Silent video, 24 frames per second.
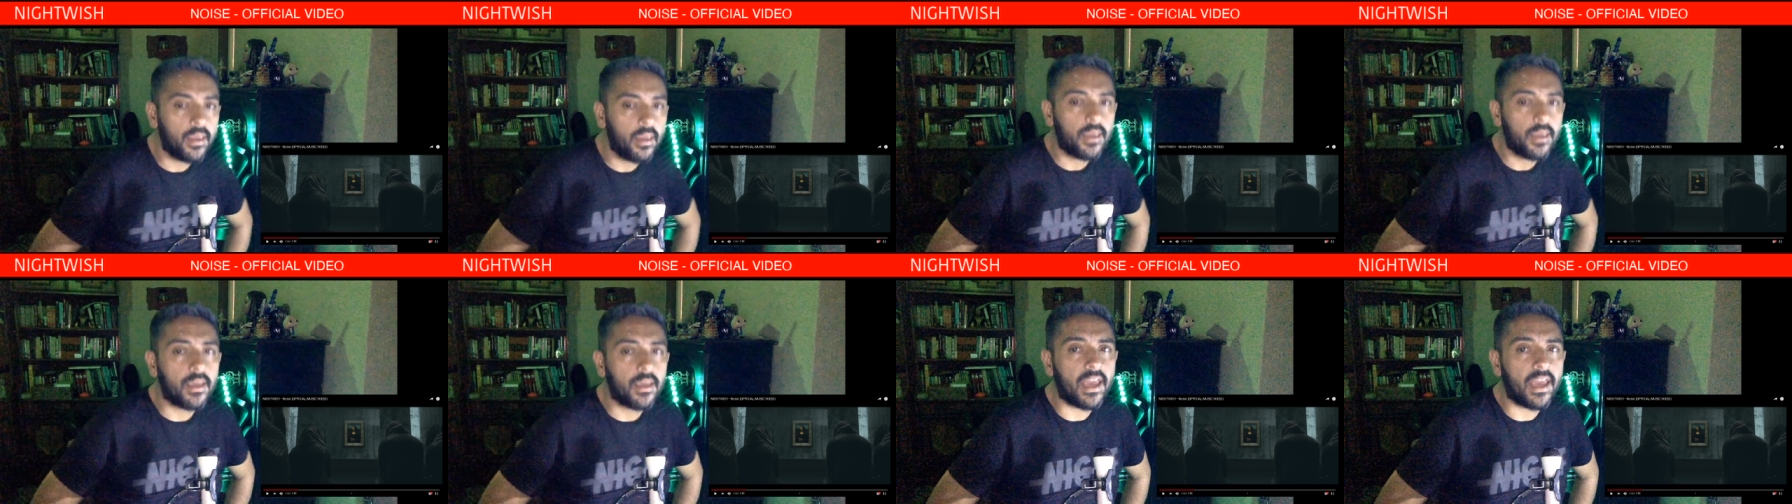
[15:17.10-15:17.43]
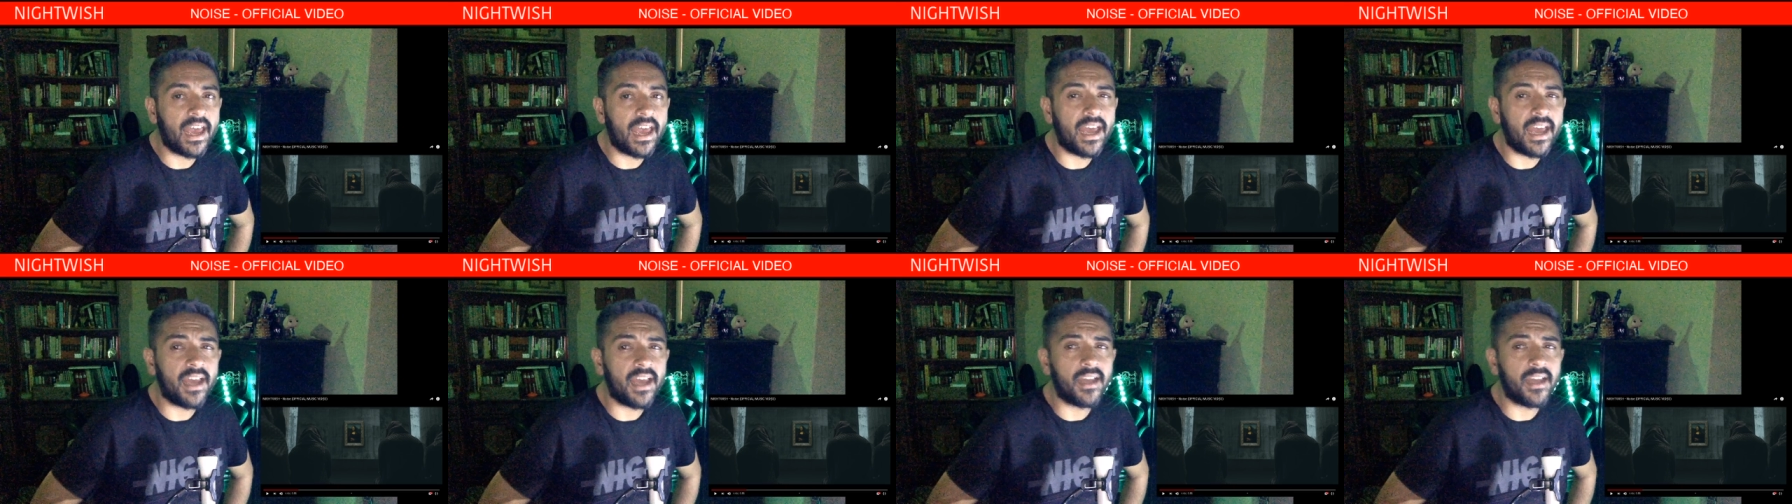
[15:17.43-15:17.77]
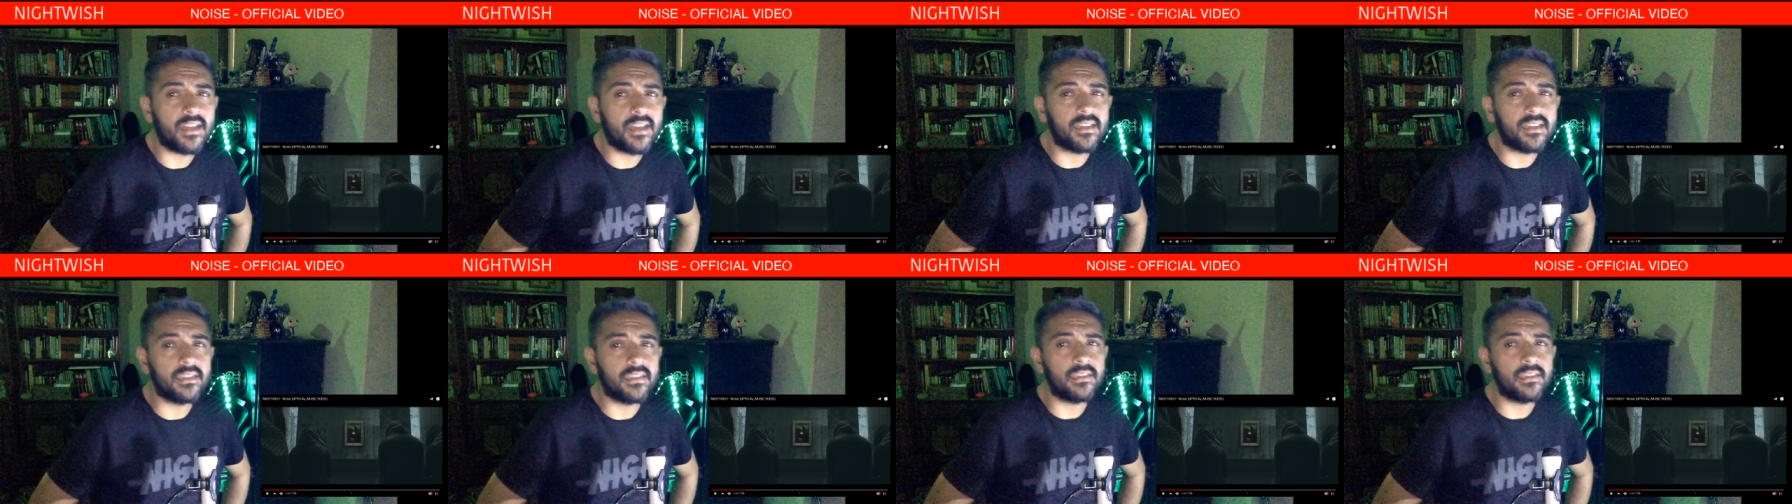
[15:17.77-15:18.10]

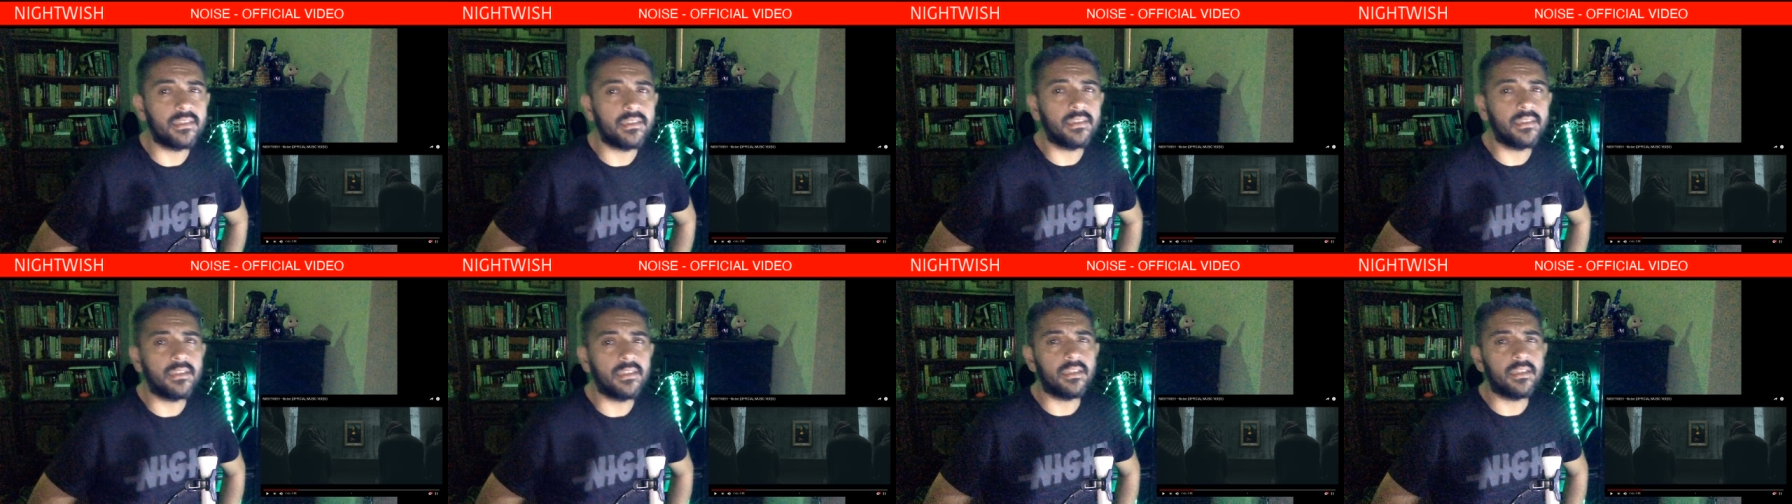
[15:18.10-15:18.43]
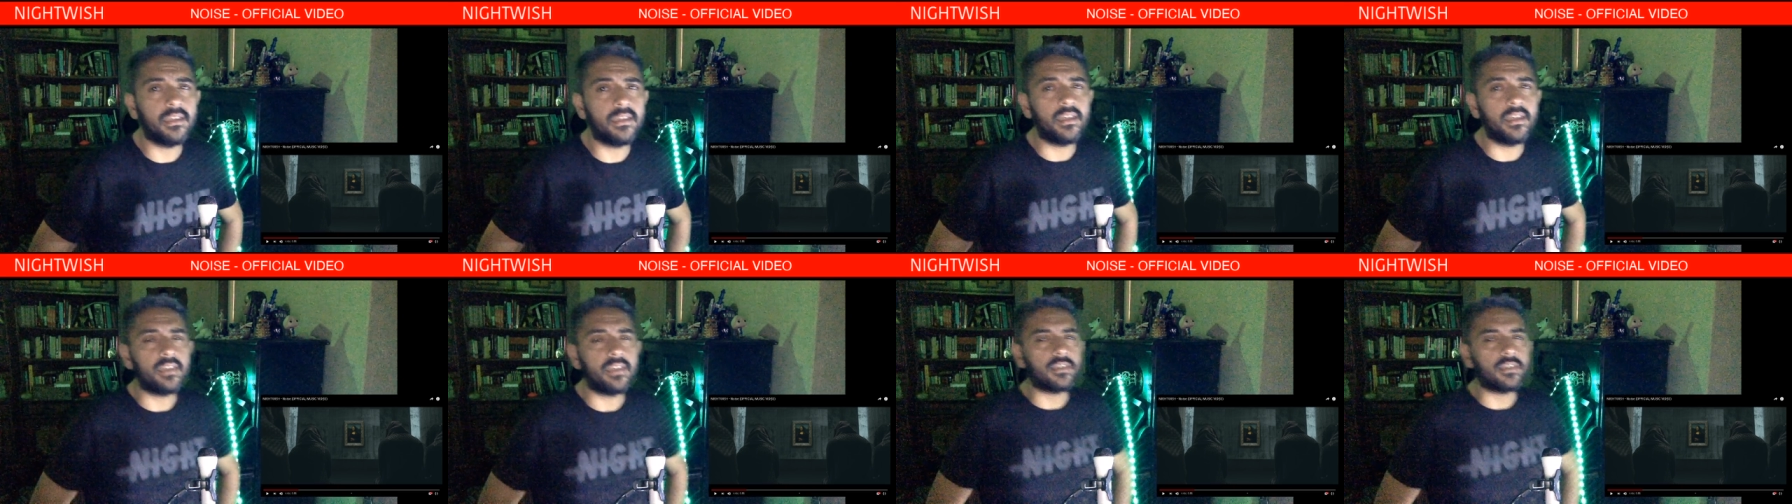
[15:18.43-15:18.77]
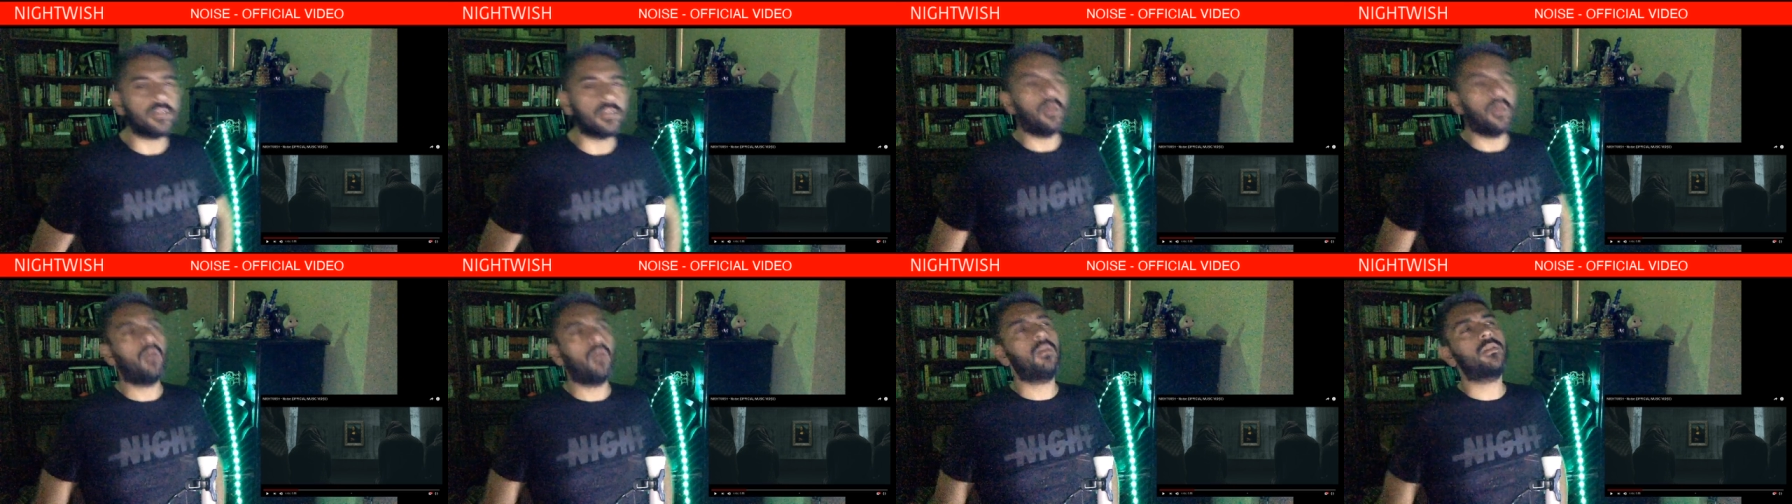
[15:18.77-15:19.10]
and it's
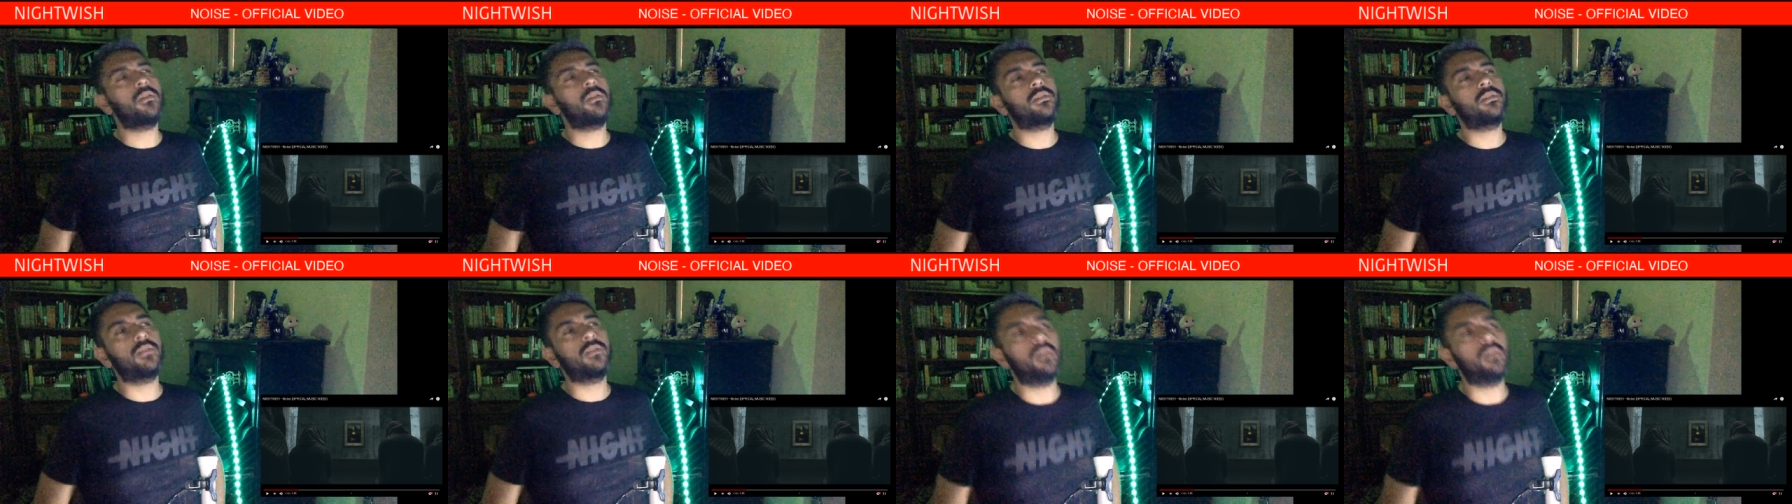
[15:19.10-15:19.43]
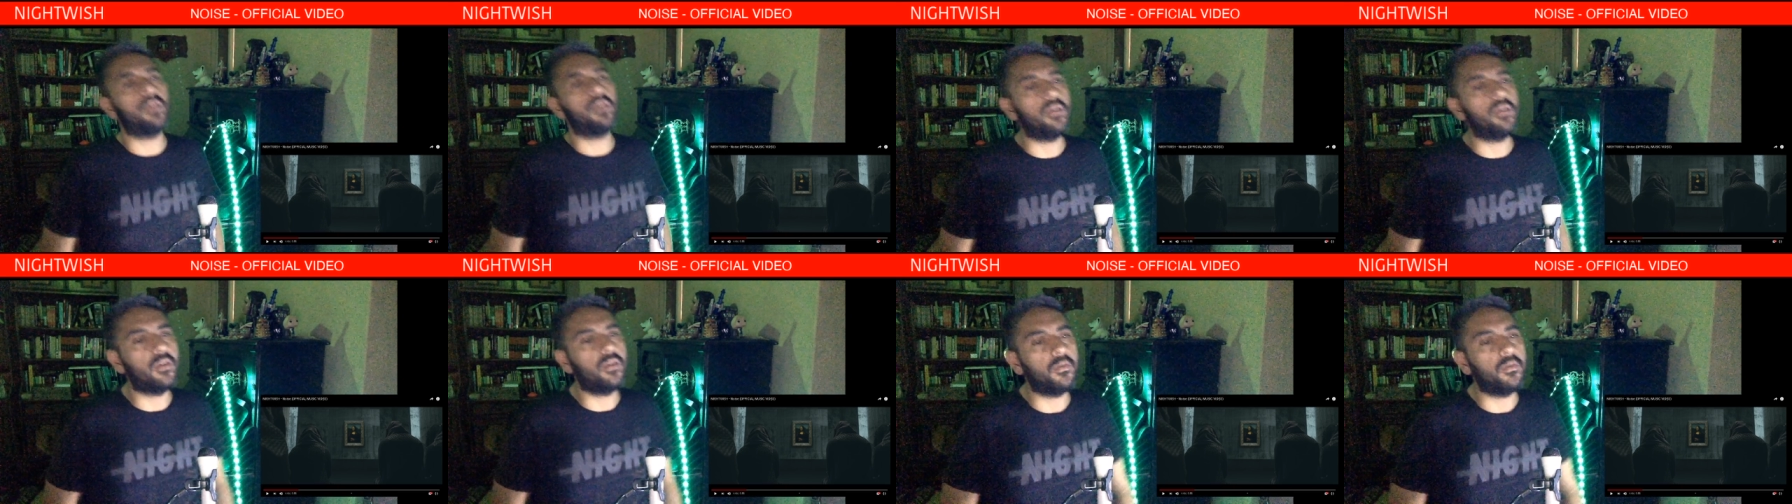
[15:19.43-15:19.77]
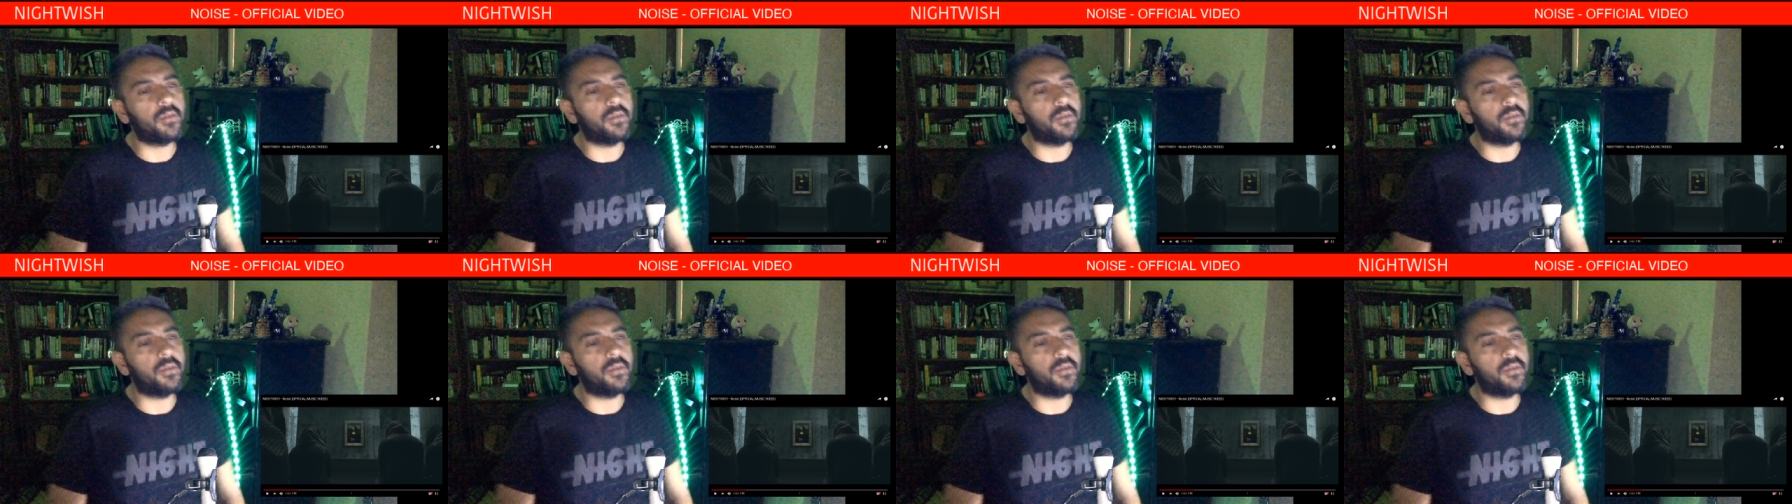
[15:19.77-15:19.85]
also